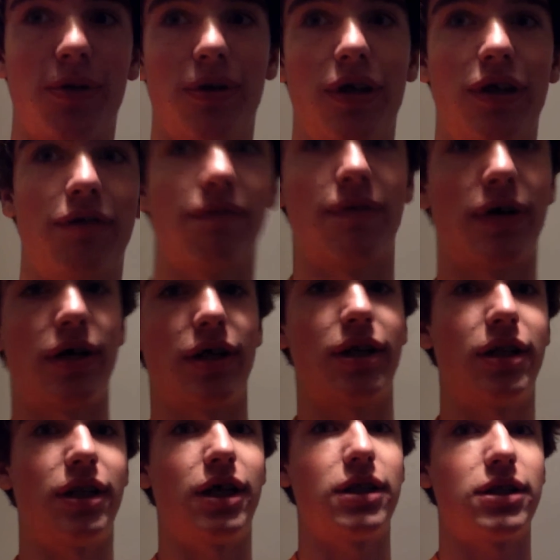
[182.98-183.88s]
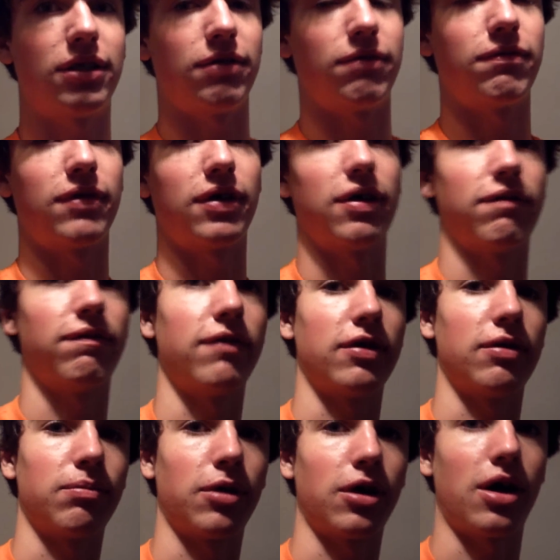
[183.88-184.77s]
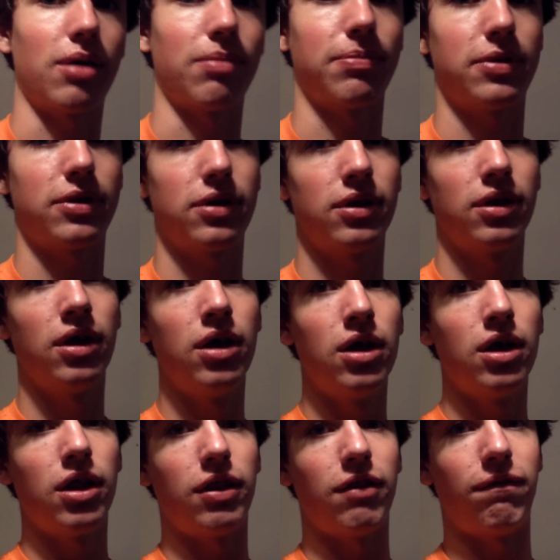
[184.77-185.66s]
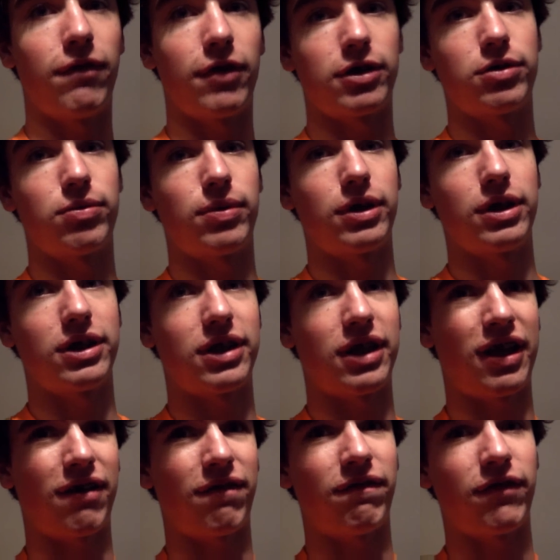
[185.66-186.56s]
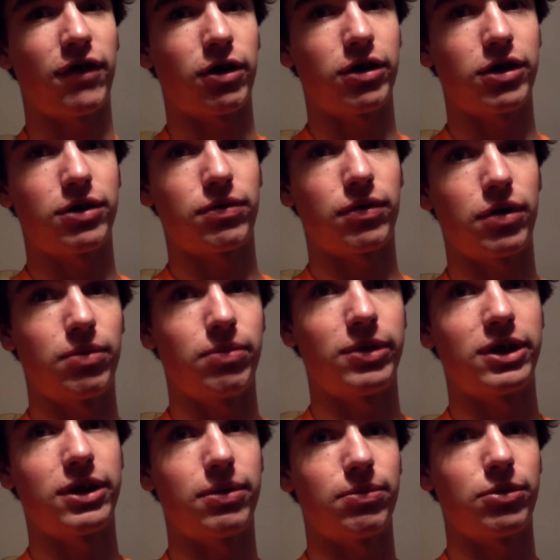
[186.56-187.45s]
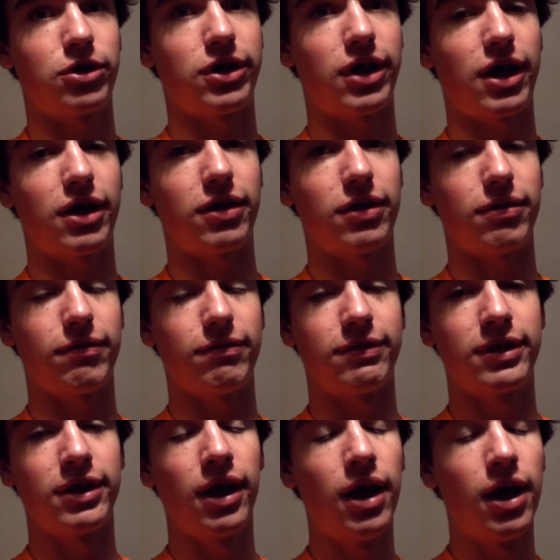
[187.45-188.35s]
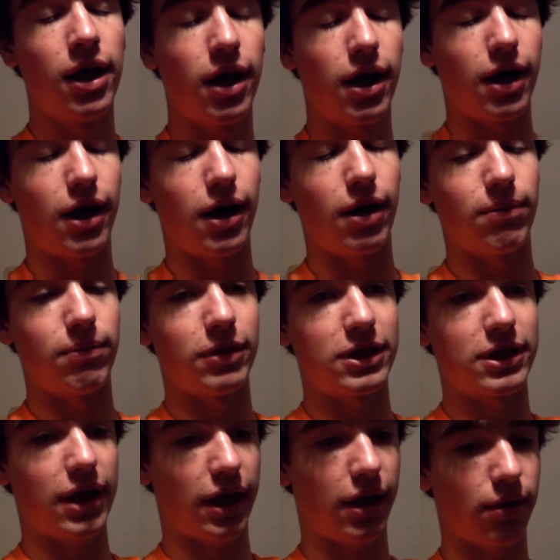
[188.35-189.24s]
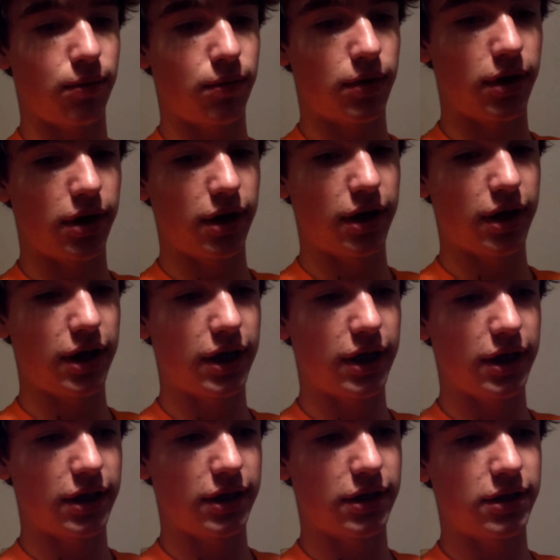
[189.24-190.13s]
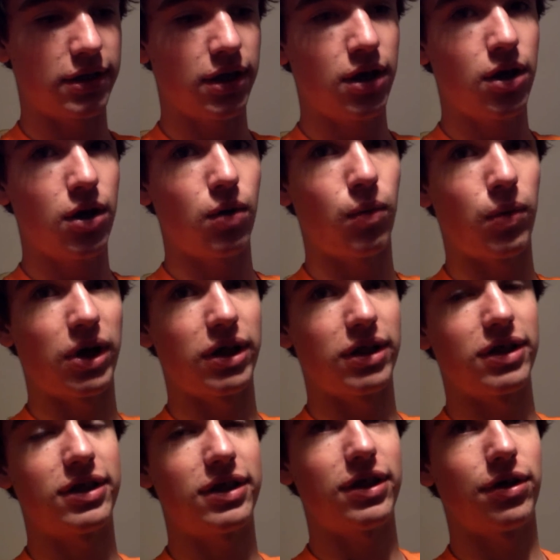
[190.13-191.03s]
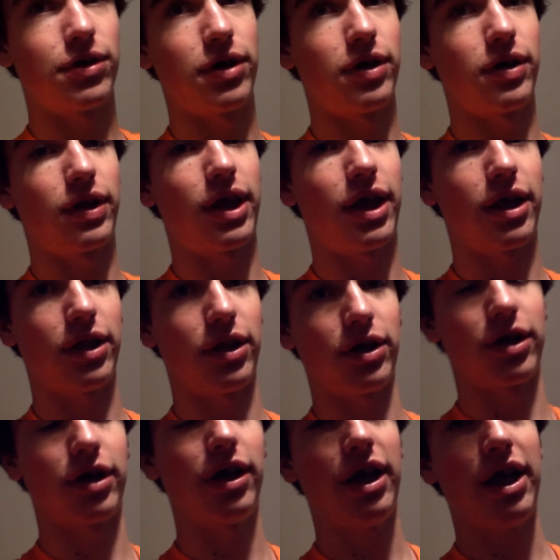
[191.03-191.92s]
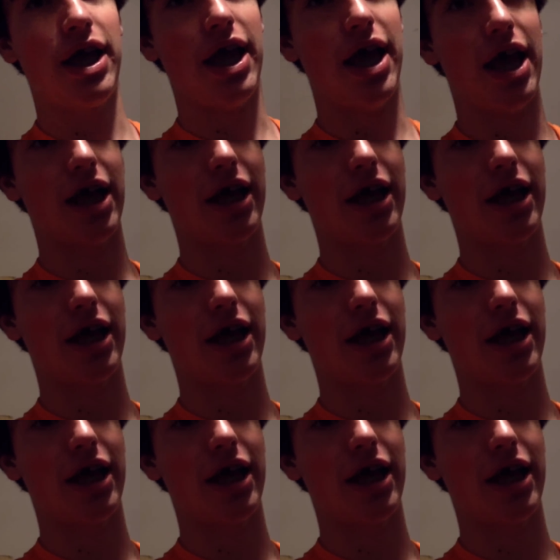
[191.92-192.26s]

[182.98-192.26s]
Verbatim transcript: should be really fun. Lots of uh, fun props. The first one is like a furnace room with some shelves. Um, the second one is where the serial killer